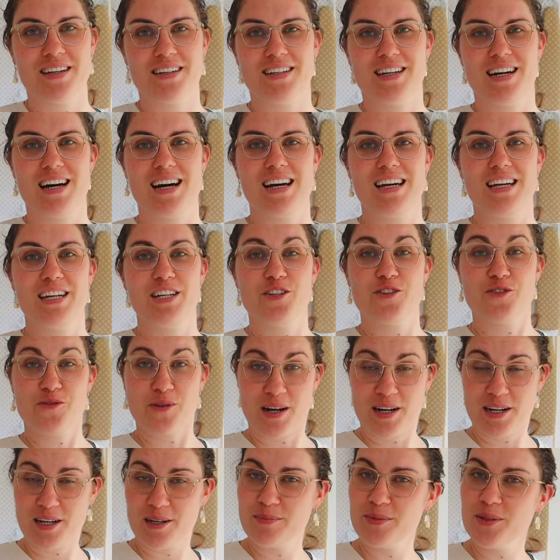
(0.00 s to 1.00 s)
I
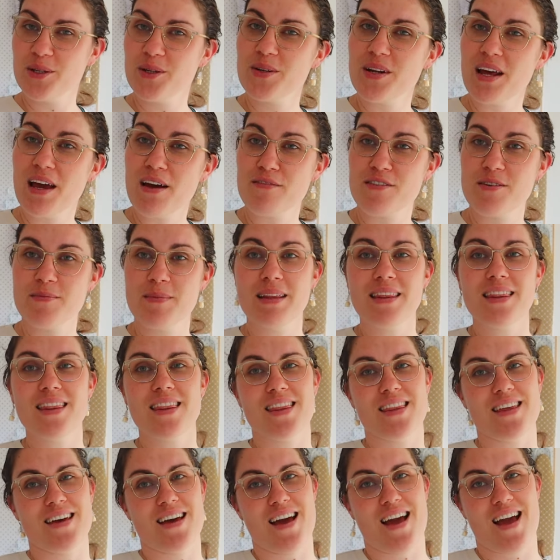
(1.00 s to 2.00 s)
try to upload every month
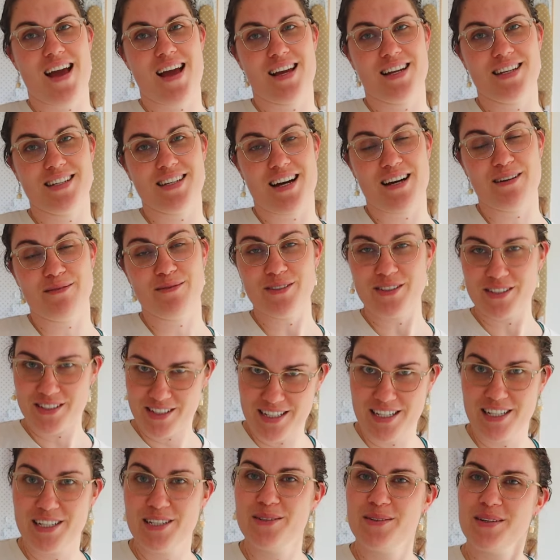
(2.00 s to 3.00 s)
and I will
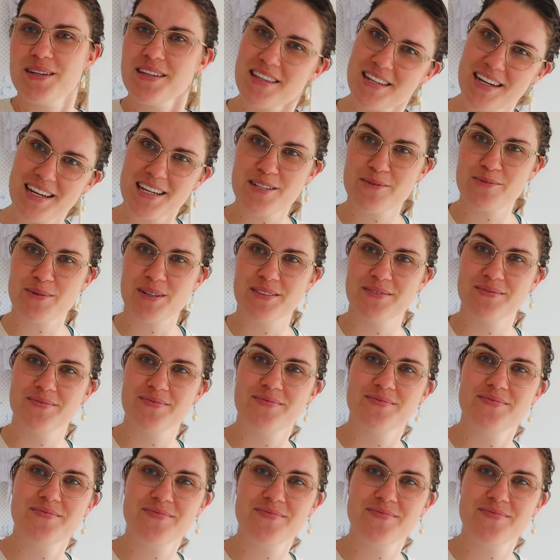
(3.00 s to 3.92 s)
see you in the next one.